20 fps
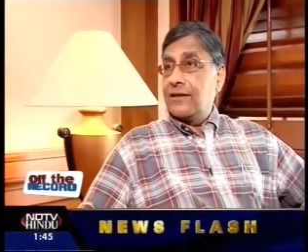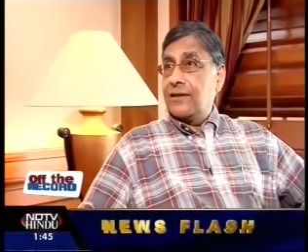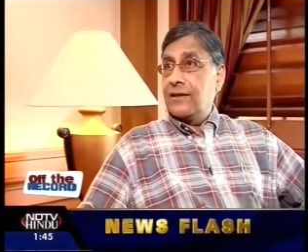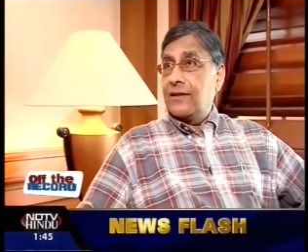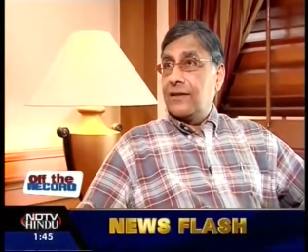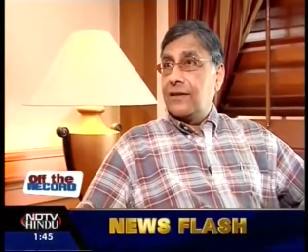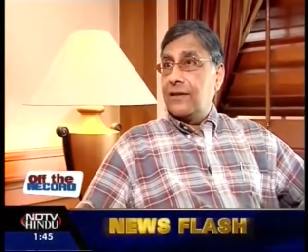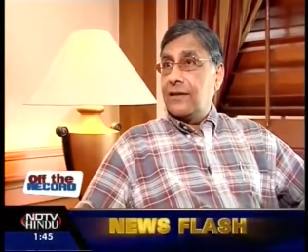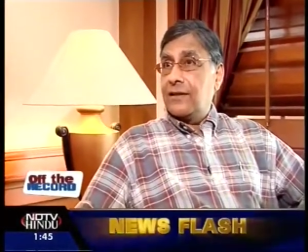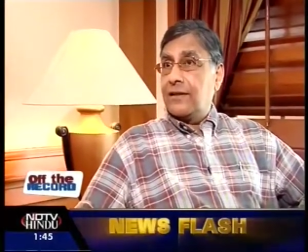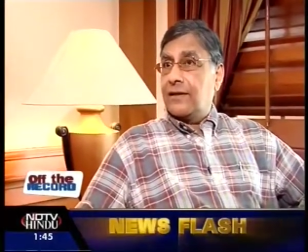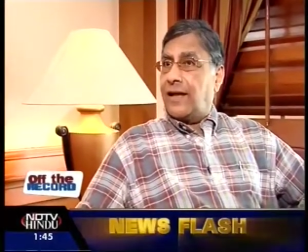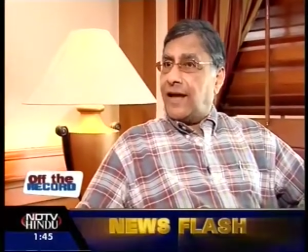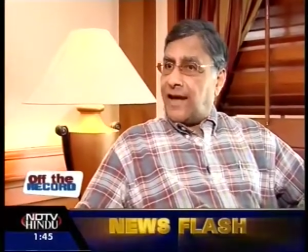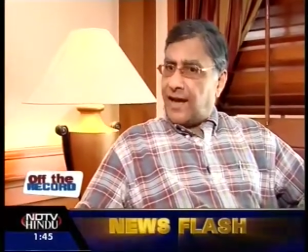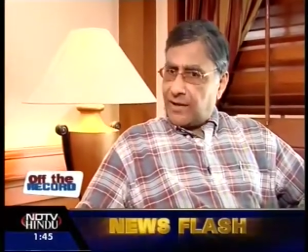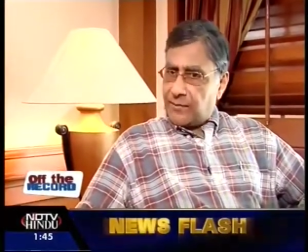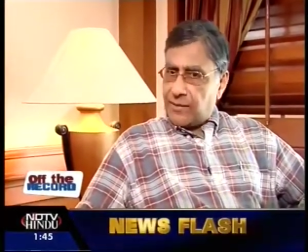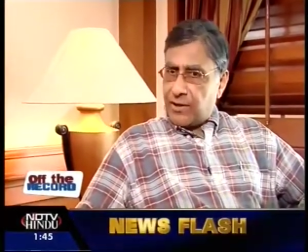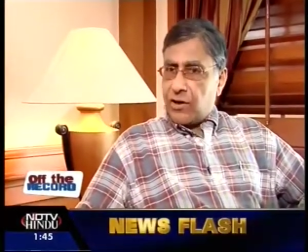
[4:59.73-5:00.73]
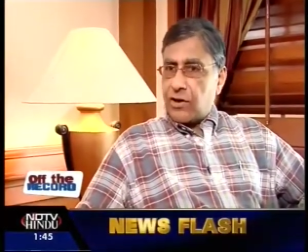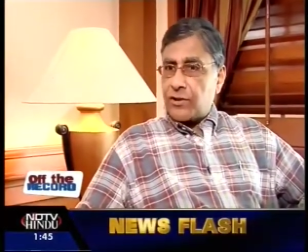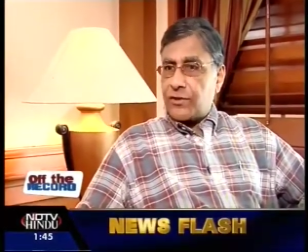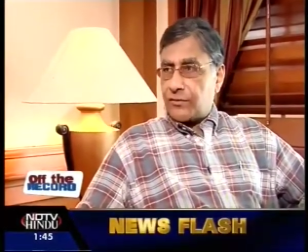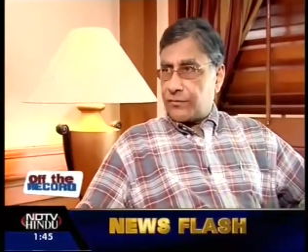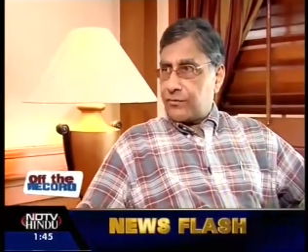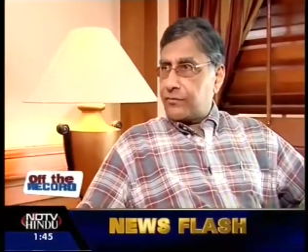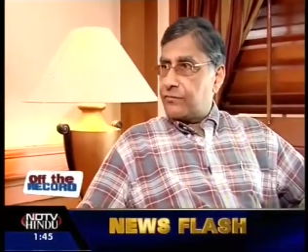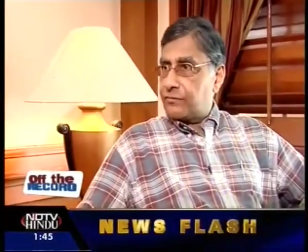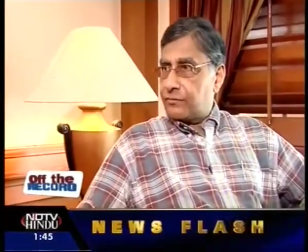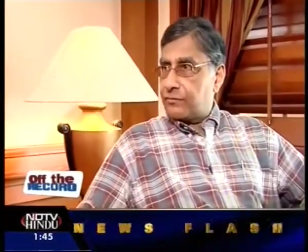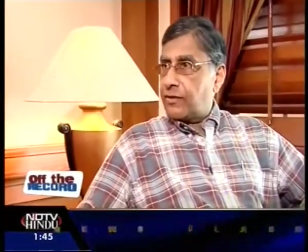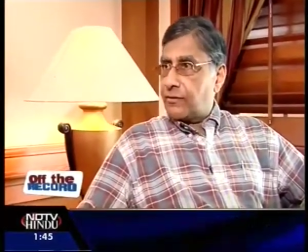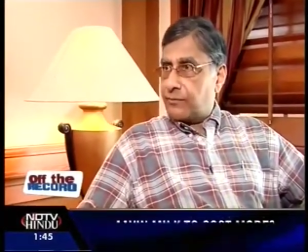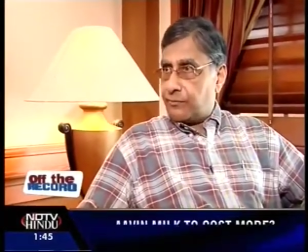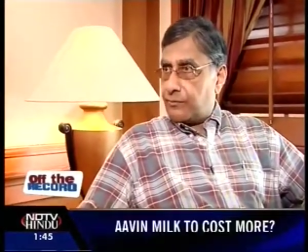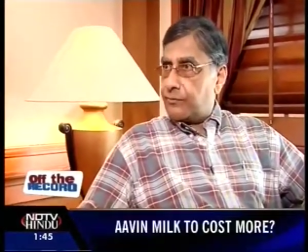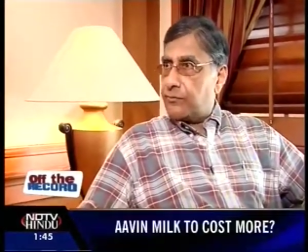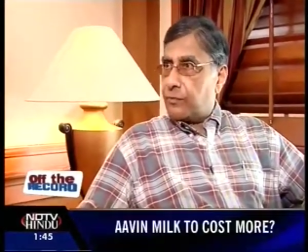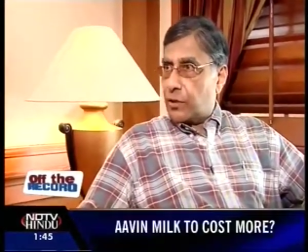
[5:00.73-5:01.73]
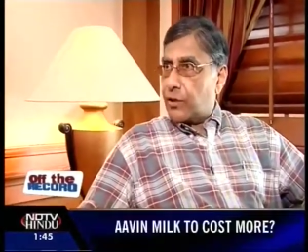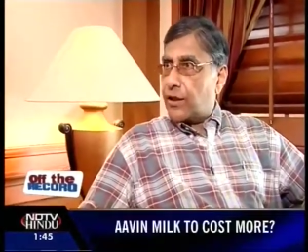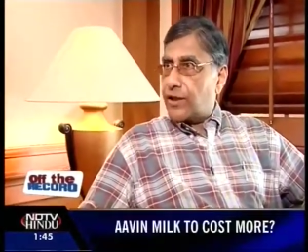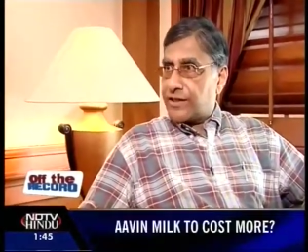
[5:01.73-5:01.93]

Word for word: Uh, A, because of the book